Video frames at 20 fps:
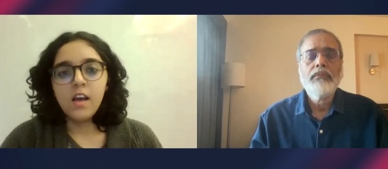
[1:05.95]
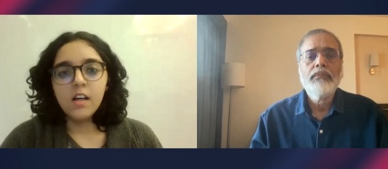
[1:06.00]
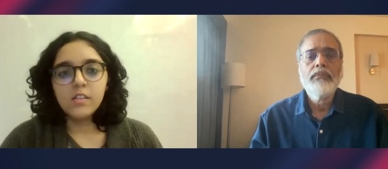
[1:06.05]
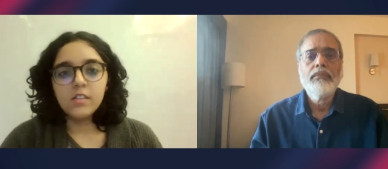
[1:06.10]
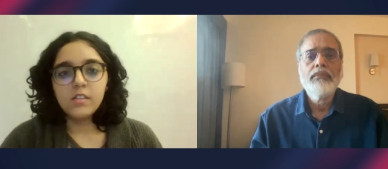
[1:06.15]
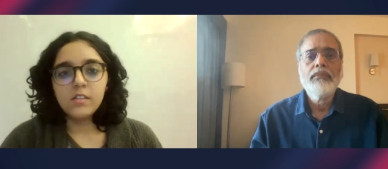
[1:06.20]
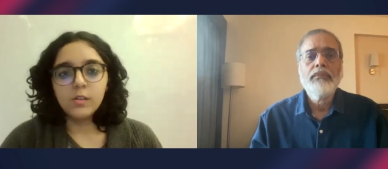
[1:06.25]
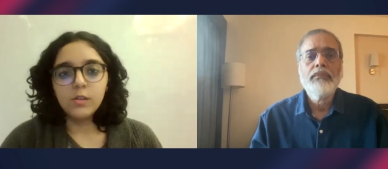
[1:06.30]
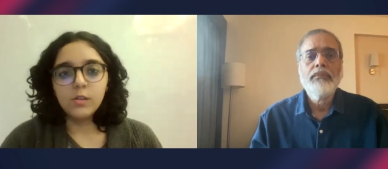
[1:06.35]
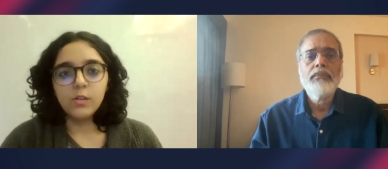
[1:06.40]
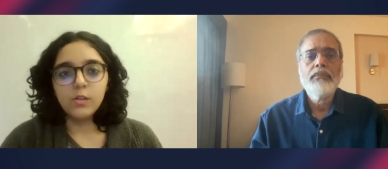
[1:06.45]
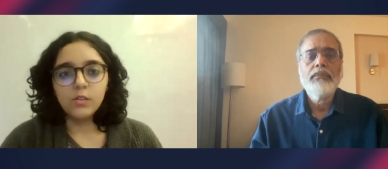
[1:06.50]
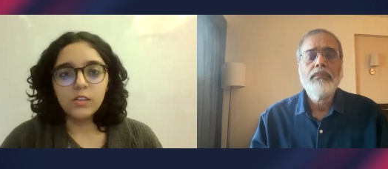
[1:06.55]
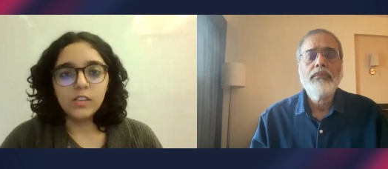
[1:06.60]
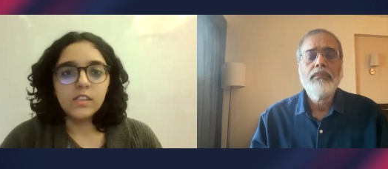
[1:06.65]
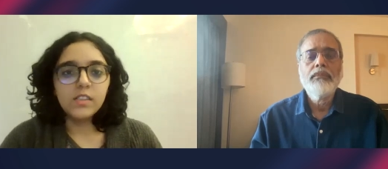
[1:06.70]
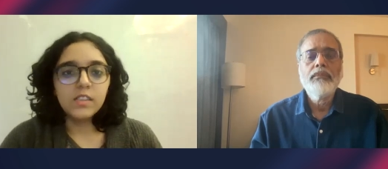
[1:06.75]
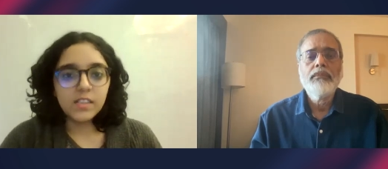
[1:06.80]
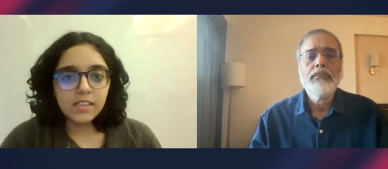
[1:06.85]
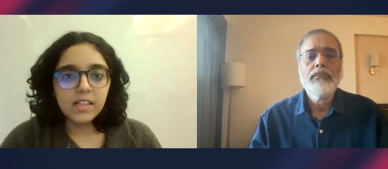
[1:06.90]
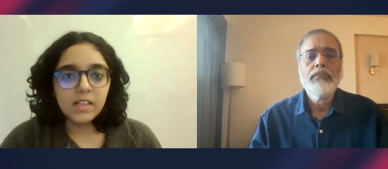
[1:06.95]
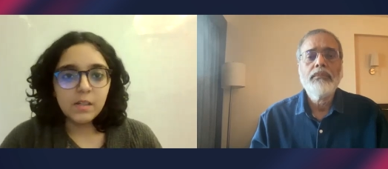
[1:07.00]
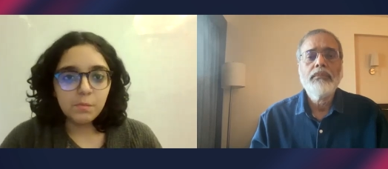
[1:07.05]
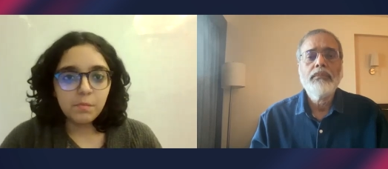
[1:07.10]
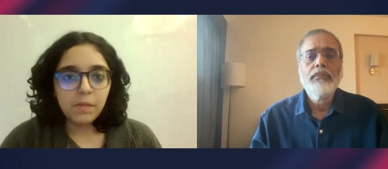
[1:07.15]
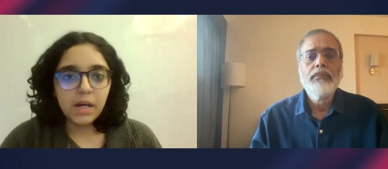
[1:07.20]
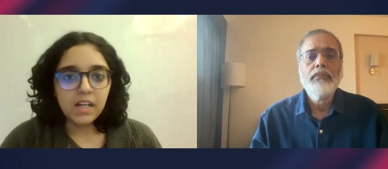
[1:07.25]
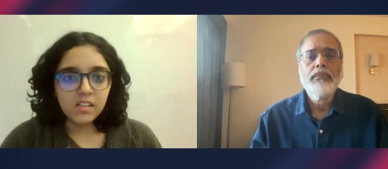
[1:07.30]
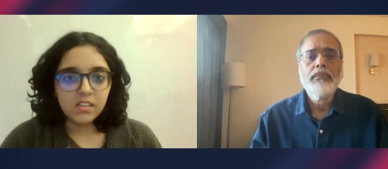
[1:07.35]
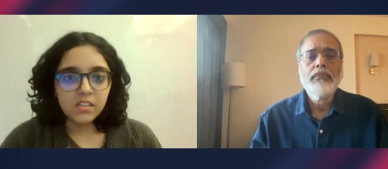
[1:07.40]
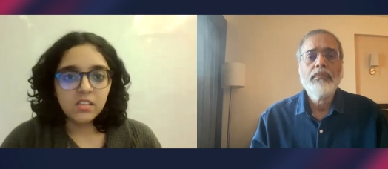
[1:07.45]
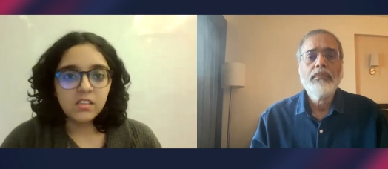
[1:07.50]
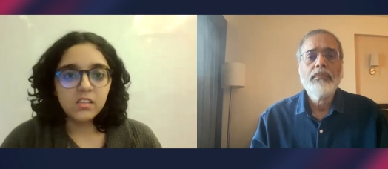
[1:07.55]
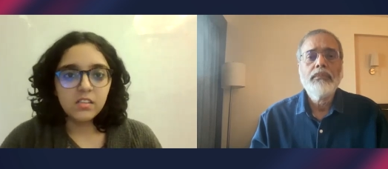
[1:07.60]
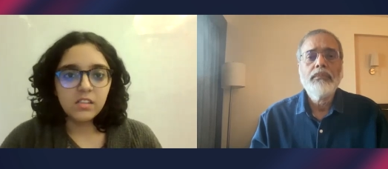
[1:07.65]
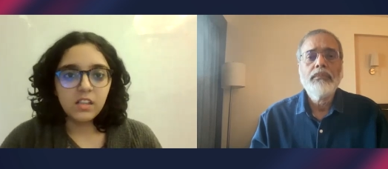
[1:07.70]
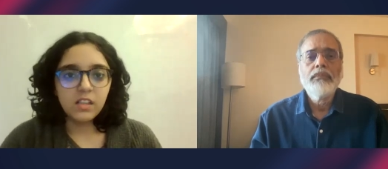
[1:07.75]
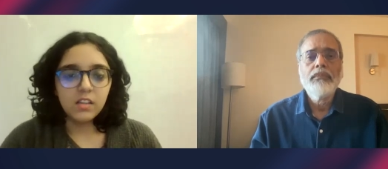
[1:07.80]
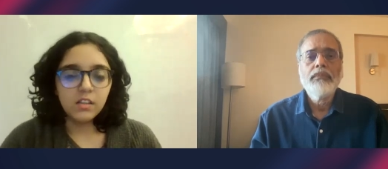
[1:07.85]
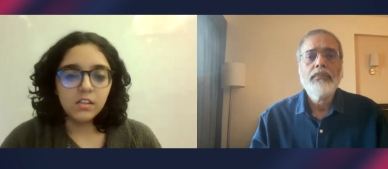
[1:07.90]
Speaker 1: So this is the impasse
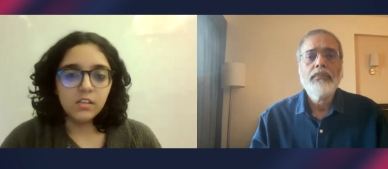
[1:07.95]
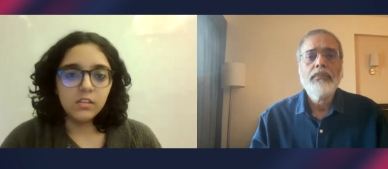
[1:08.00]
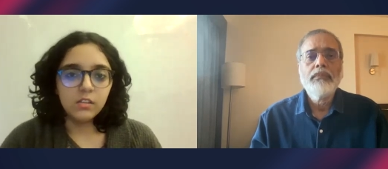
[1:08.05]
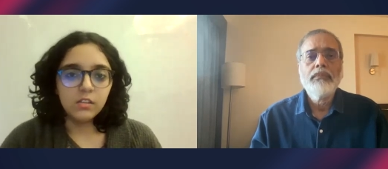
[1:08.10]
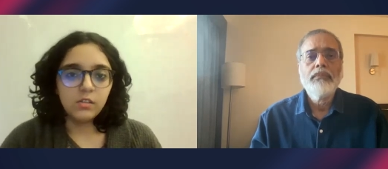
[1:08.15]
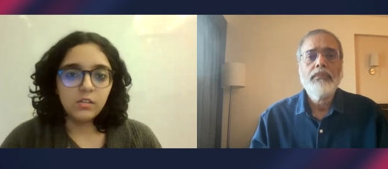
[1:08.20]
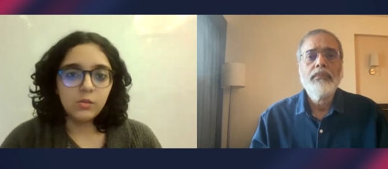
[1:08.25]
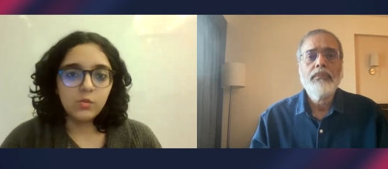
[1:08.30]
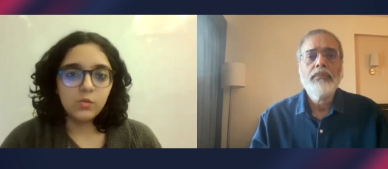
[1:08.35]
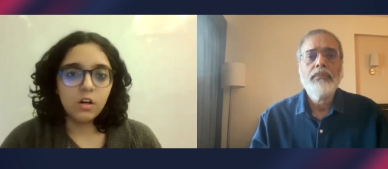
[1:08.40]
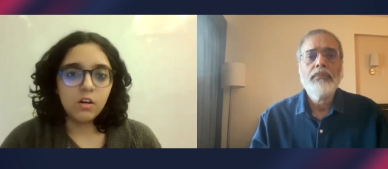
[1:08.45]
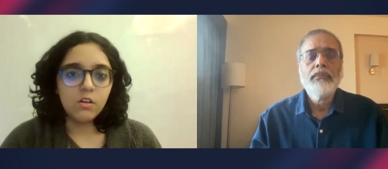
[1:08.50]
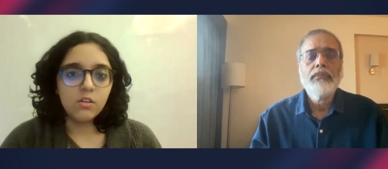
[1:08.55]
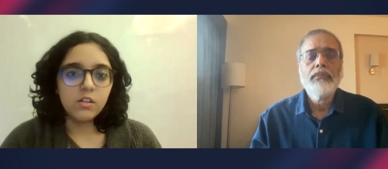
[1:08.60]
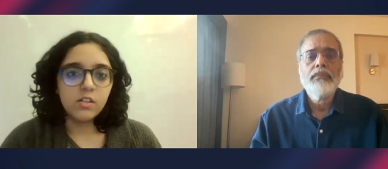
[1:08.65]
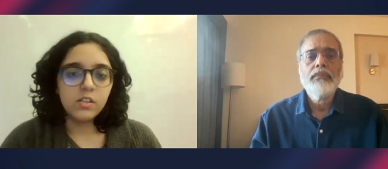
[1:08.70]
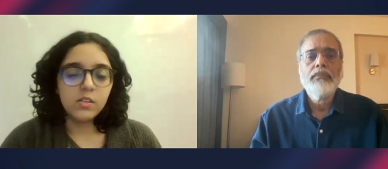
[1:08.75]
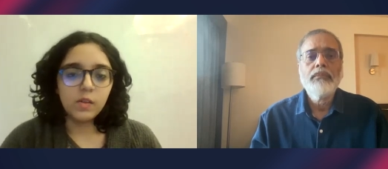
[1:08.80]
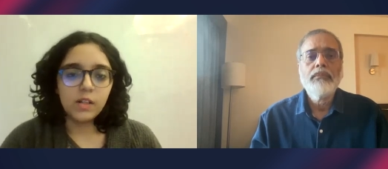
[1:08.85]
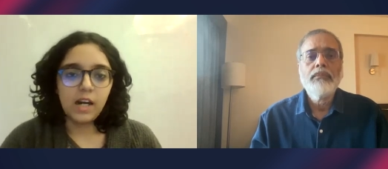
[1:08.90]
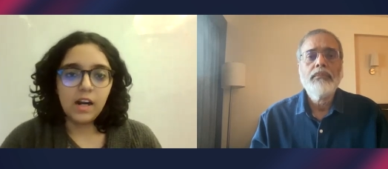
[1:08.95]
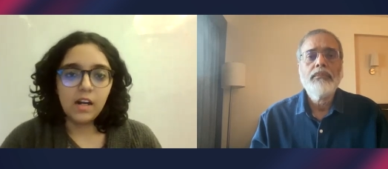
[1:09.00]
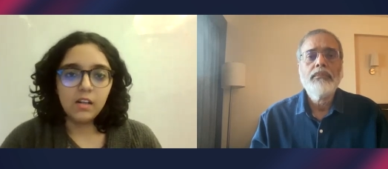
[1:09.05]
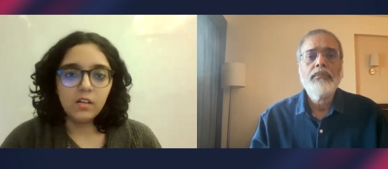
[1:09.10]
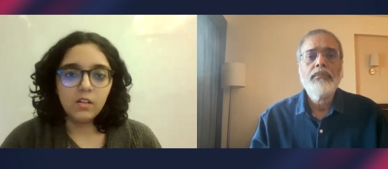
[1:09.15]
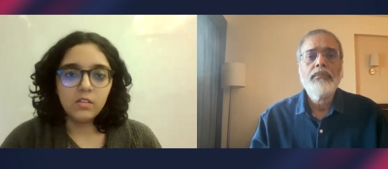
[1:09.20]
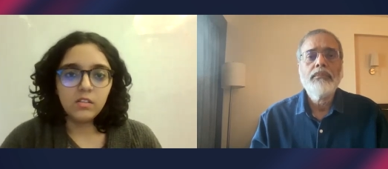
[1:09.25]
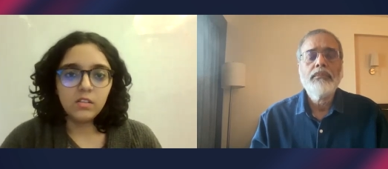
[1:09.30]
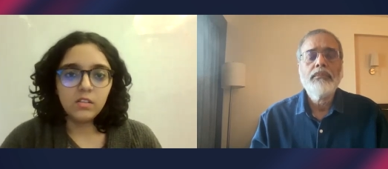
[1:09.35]
that the two countries were at.